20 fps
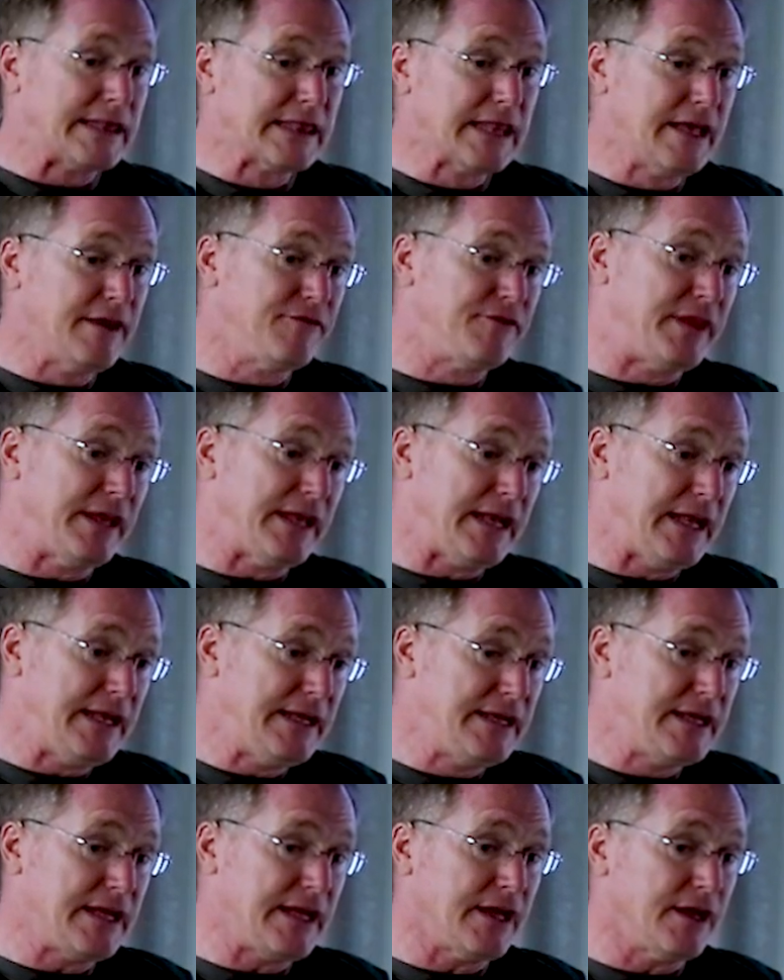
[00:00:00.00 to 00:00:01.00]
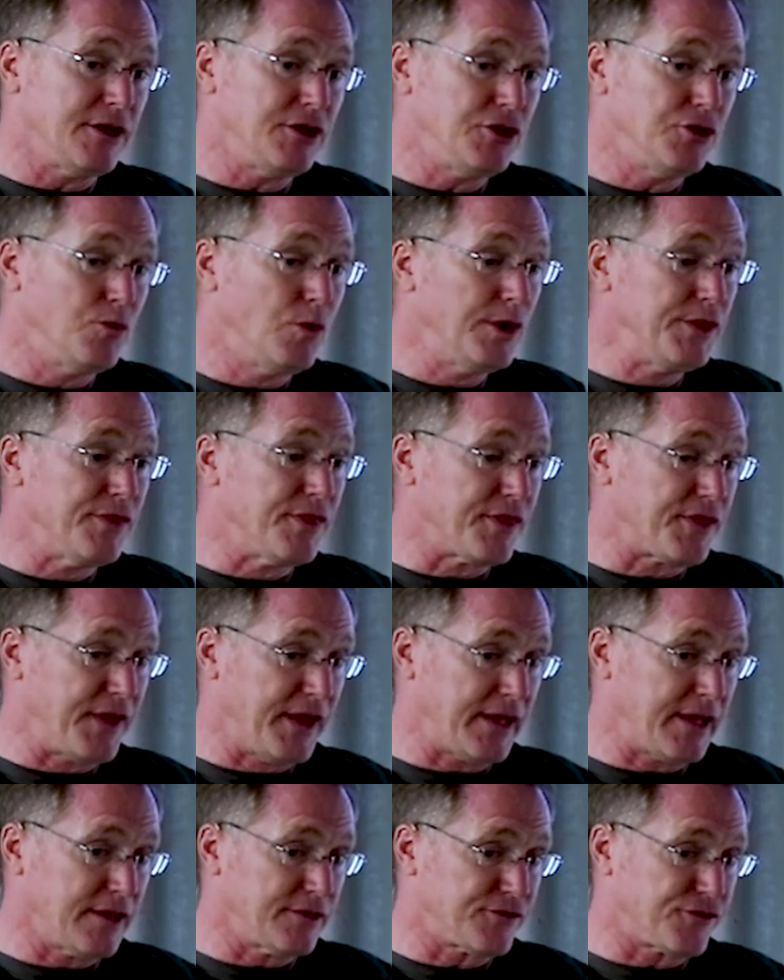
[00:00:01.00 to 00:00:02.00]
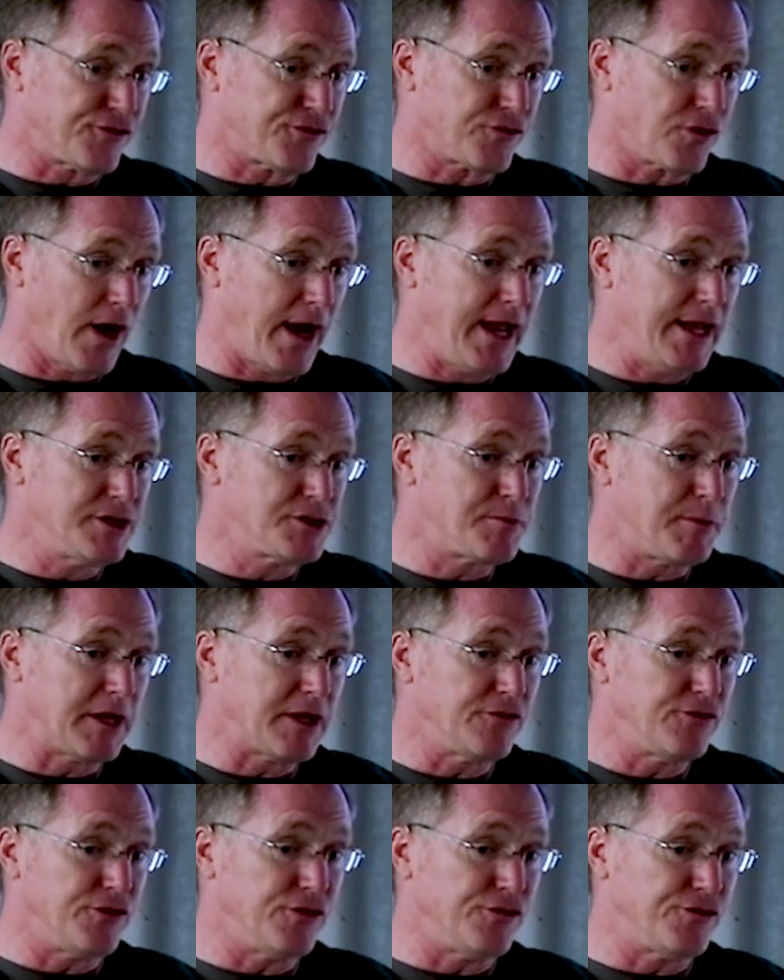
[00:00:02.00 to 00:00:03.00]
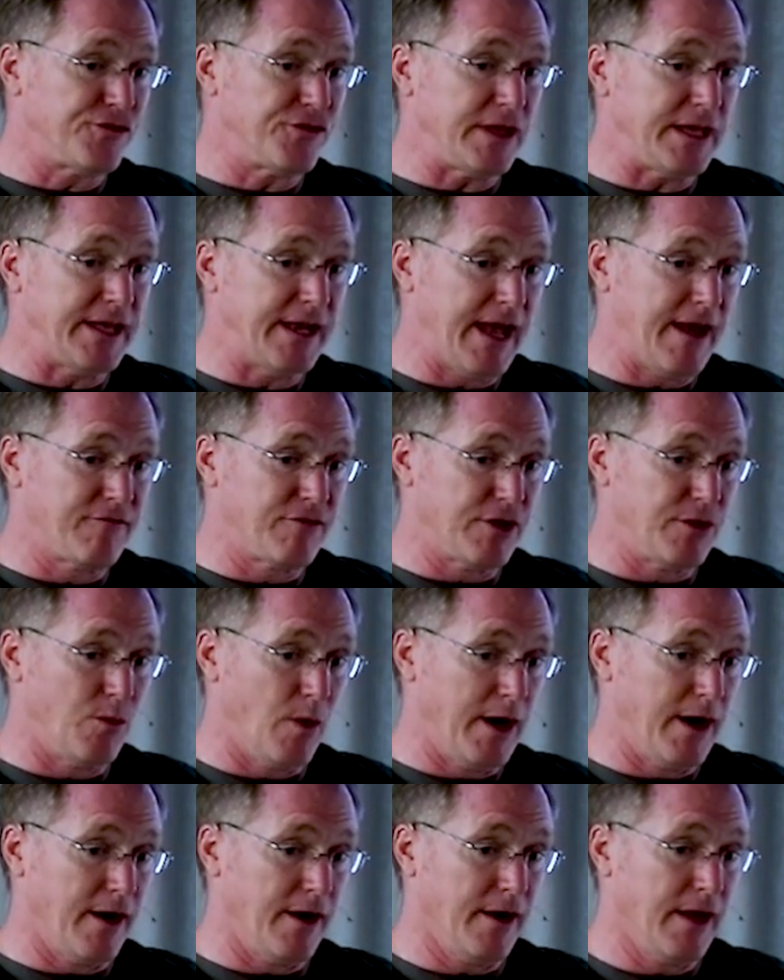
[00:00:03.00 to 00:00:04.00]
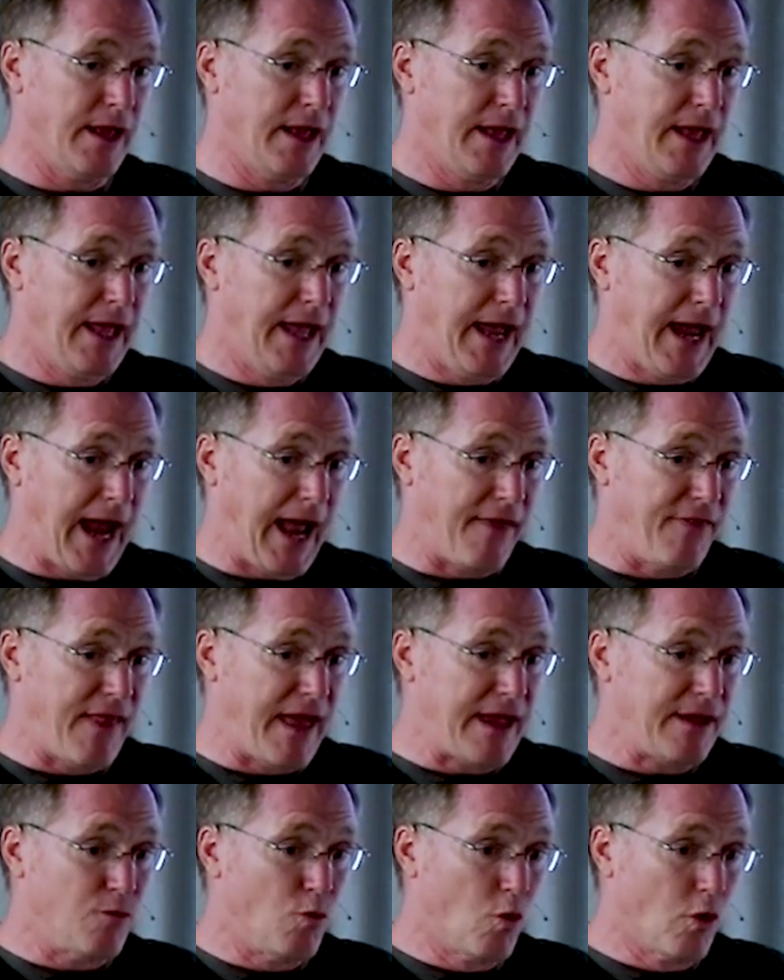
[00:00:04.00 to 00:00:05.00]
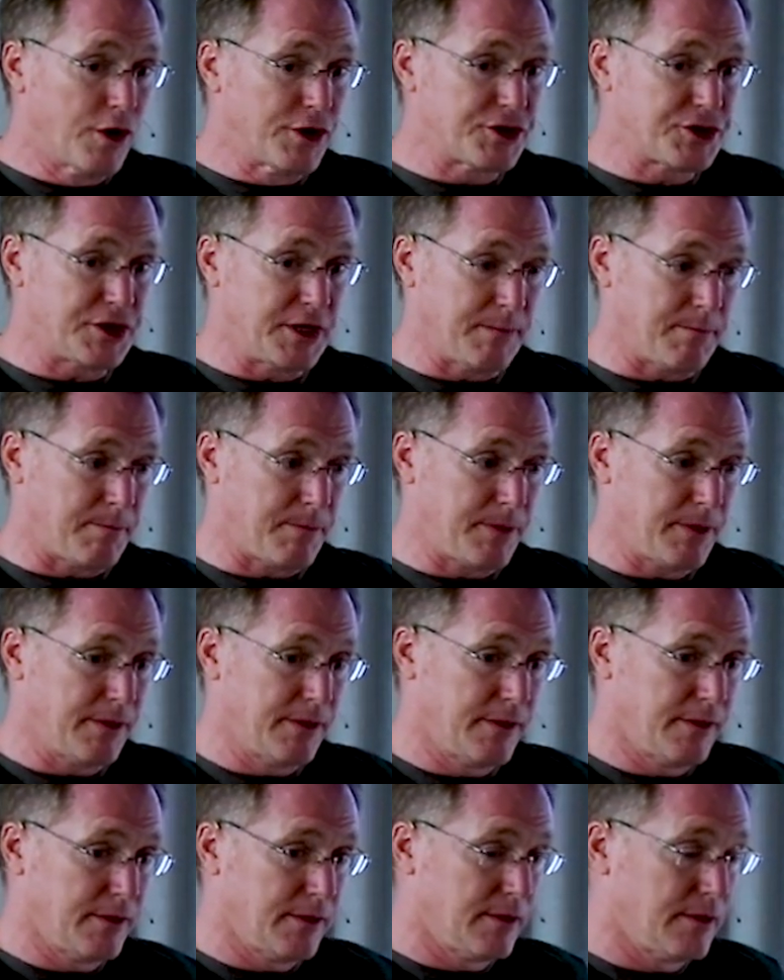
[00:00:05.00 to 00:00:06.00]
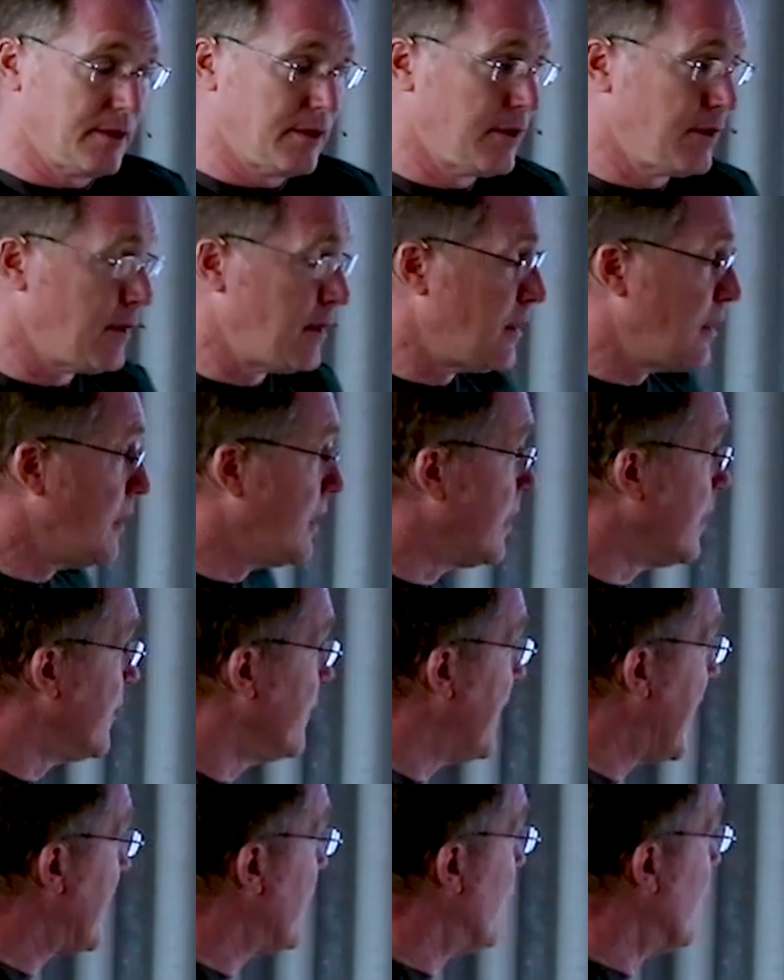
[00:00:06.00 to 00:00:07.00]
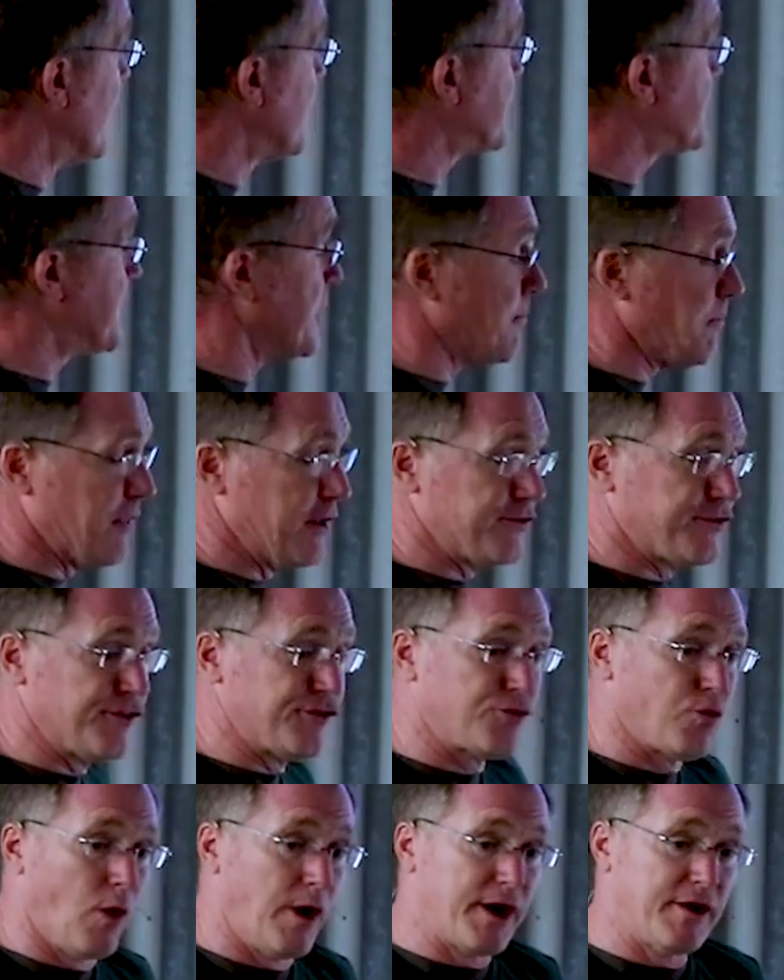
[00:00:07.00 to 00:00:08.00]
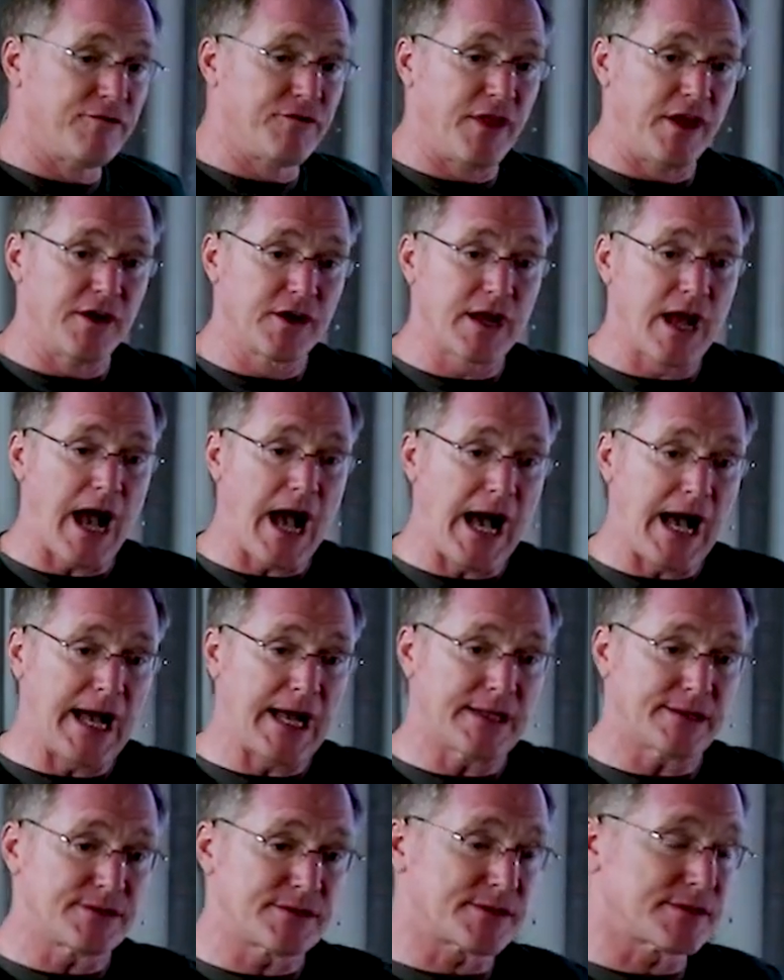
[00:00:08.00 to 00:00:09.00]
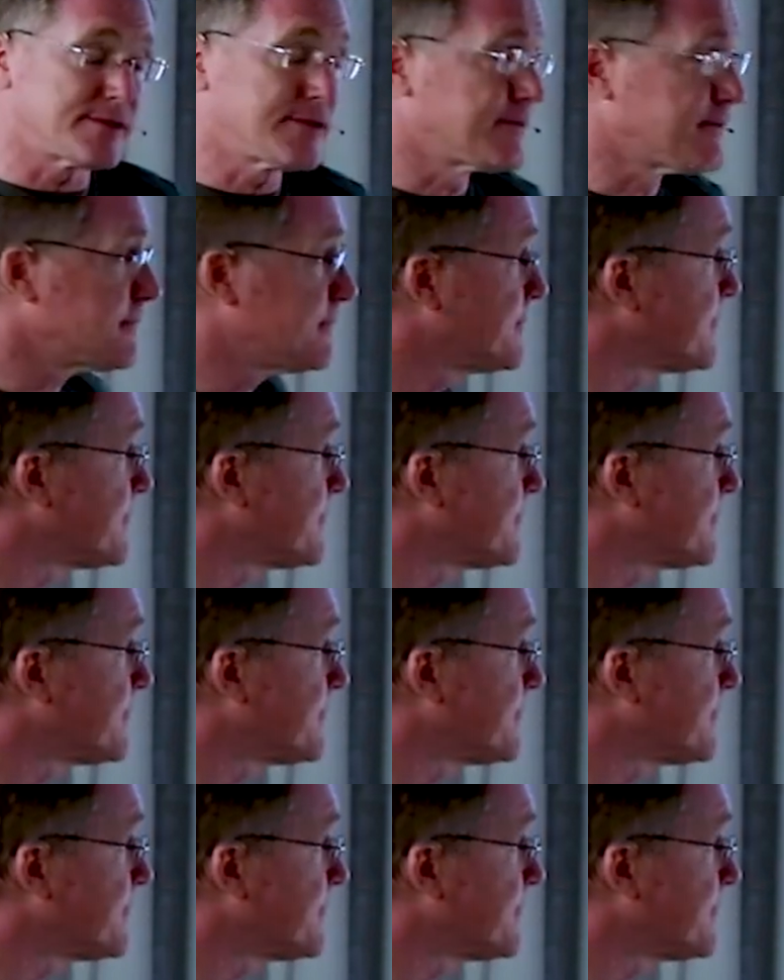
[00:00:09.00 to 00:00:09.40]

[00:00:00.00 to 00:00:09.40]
and lived in India, you wouldn't think it's strange because you see it everywhere. And they worship. They worship. This is one of their gods.